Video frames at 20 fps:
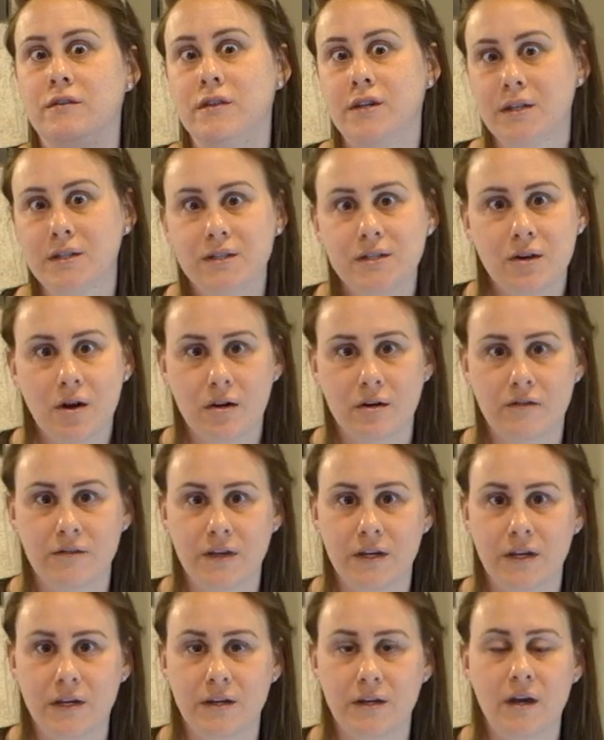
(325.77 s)
this
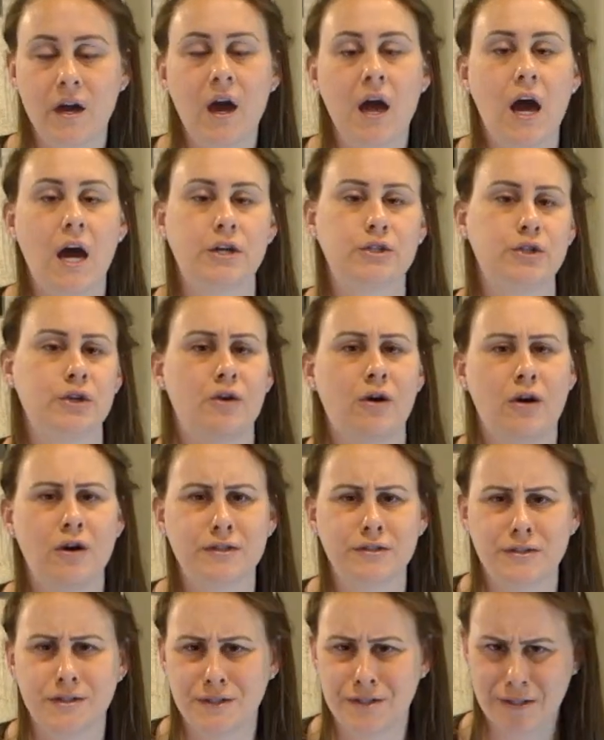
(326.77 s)
RV actually
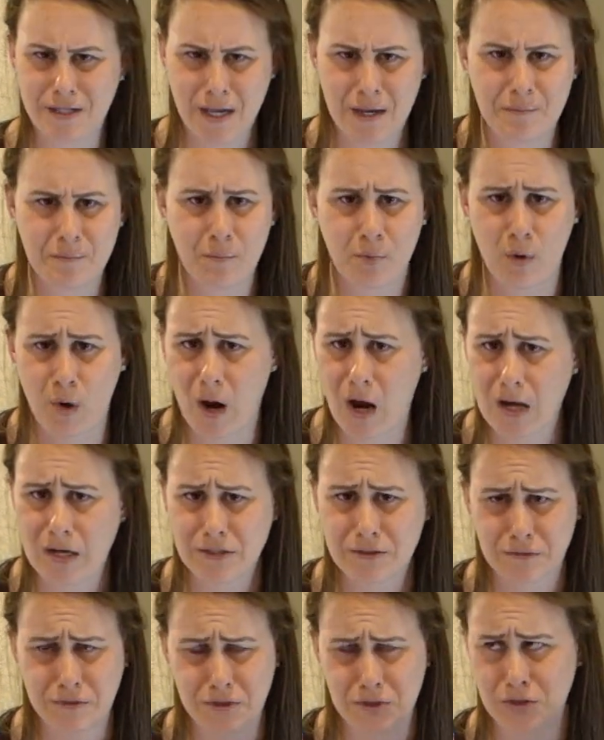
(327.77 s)
costs the same
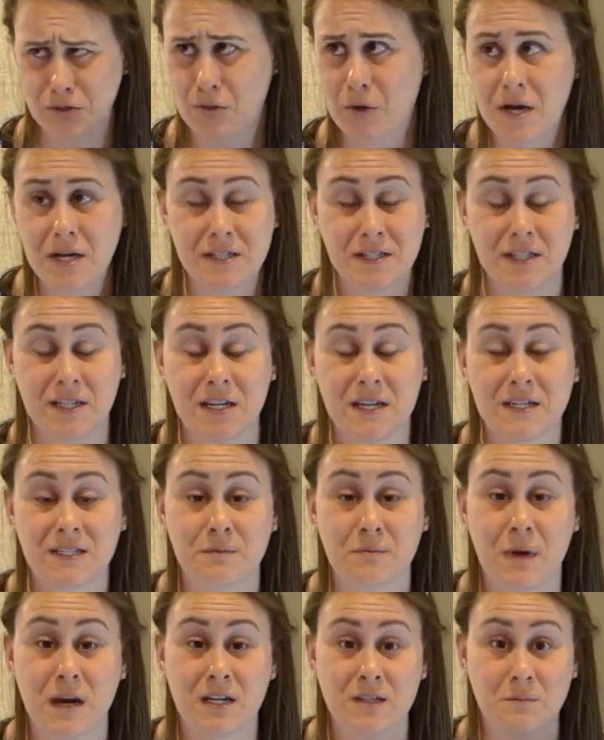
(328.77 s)
price, which is crazy, as
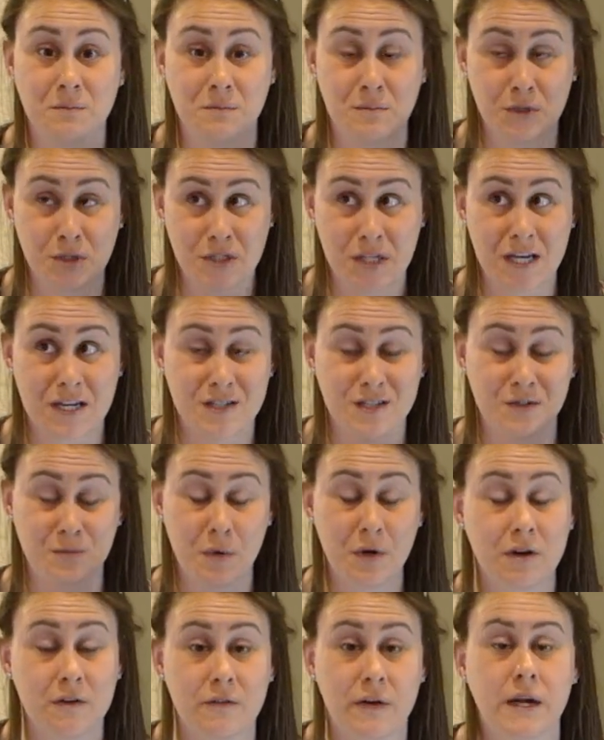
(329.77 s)
my Mercedes
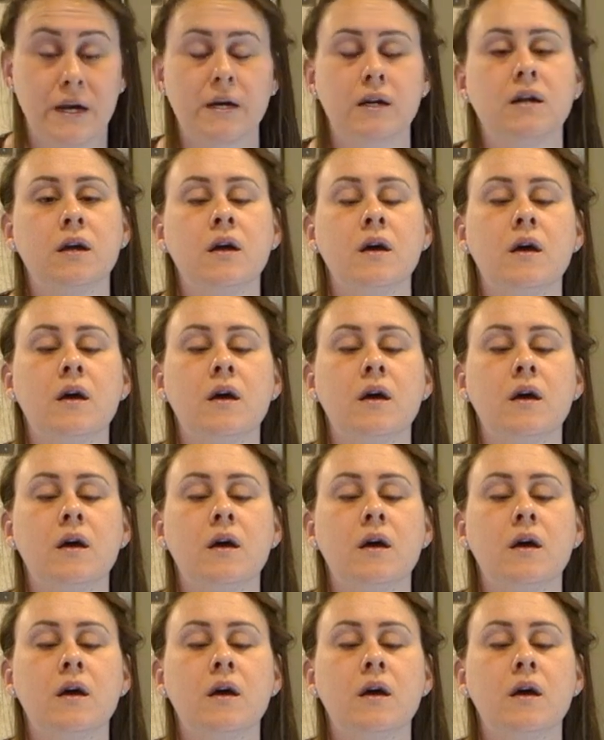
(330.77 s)
Sprinter van.